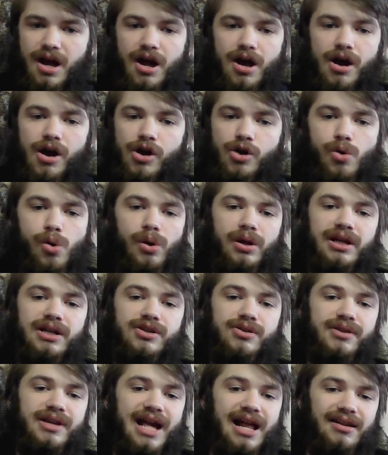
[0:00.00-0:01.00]
According
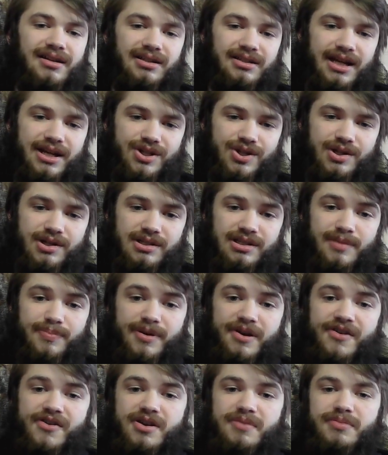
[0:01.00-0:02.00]
to the calculations, the
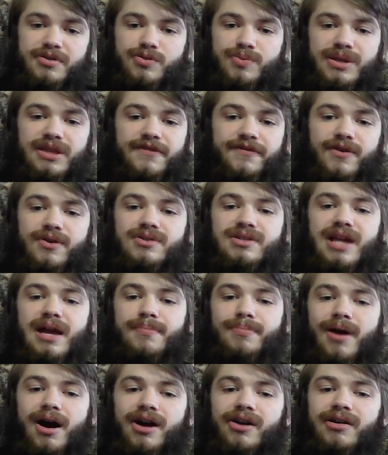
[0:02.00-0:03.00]
period between the first
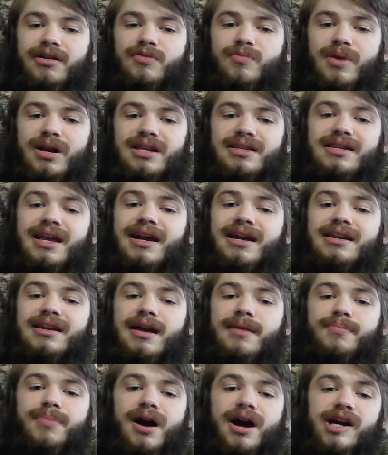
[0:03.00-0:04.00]
empire and when a second
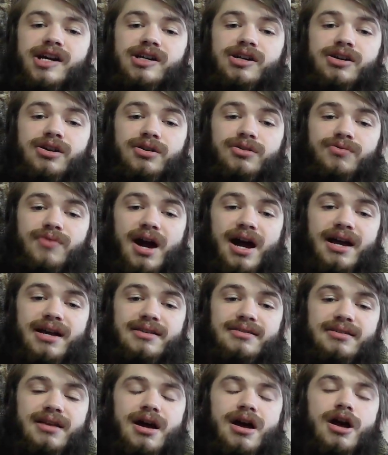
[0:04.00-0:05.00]
empire could
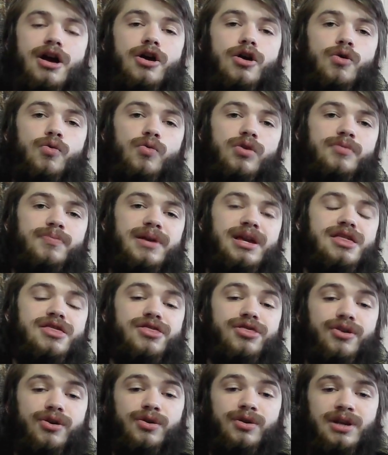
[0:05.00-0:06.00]
rise would be
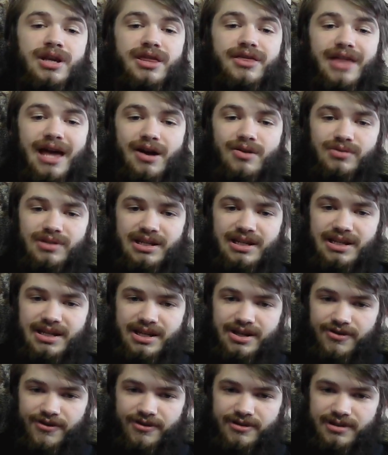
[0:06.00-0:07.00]
30,000
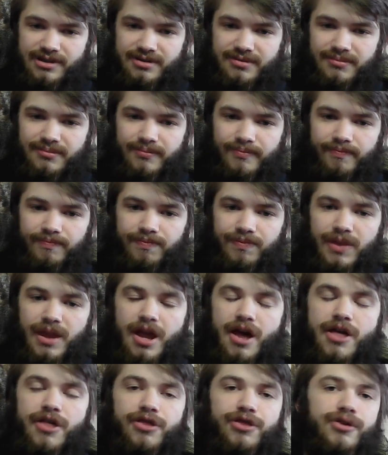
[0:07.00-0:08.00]
years.
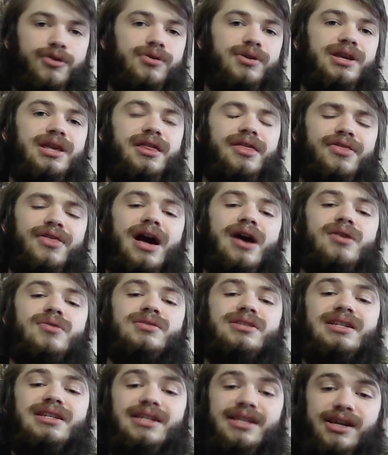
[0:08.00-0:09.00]

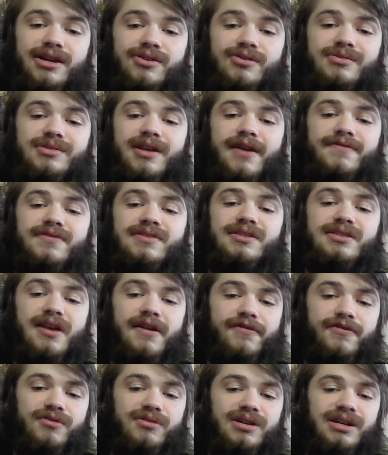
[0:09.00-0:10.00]
30,000 years of
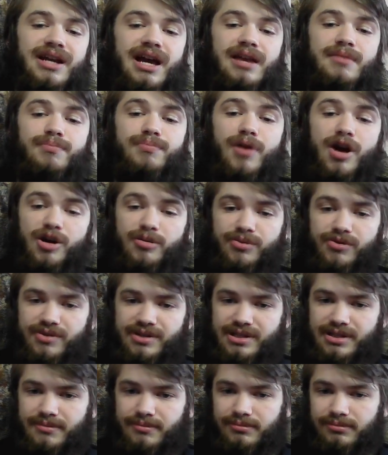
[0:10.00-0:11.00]
suffering and
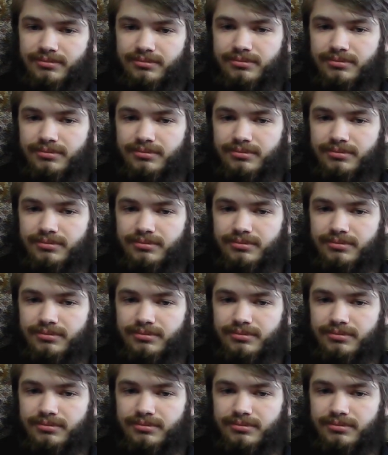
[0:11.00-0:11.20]
barbarism.